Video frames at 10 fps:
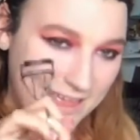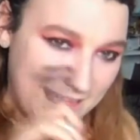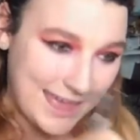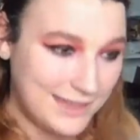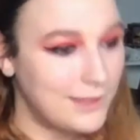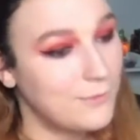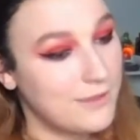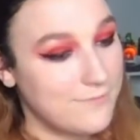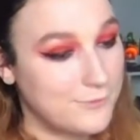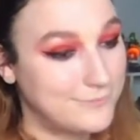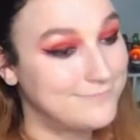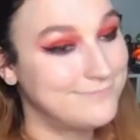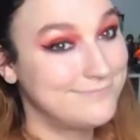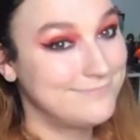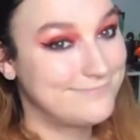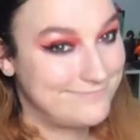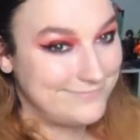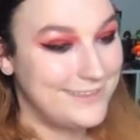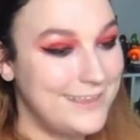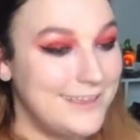Hello, evil.
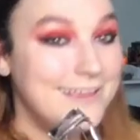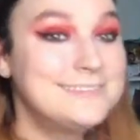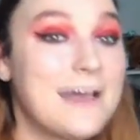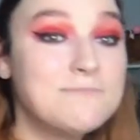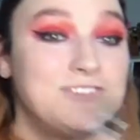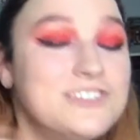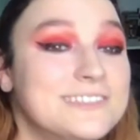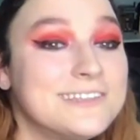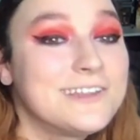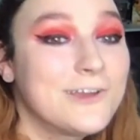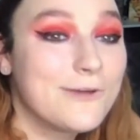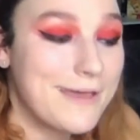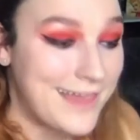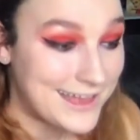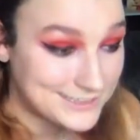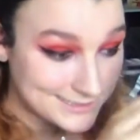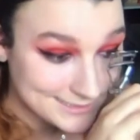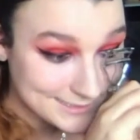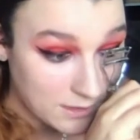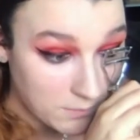So I'm just going to curl my lashes.